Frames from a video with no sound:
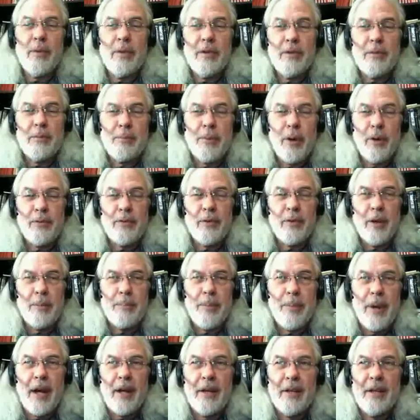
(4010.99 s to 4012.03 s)
just posted
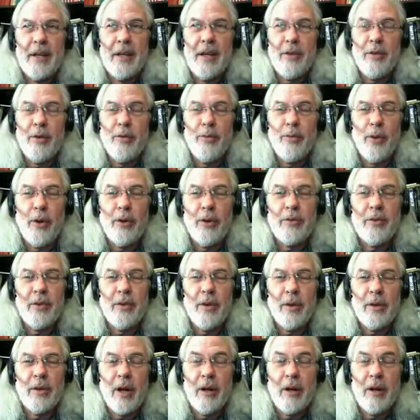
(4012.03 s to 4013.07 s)
up on Aether Force
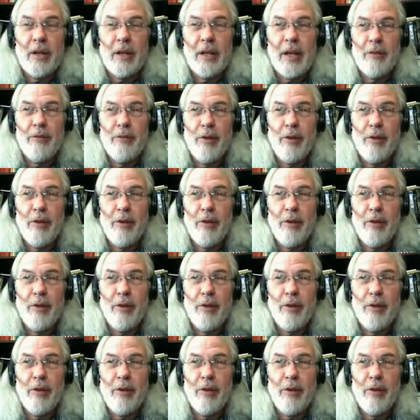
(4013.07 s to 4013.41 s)
an old article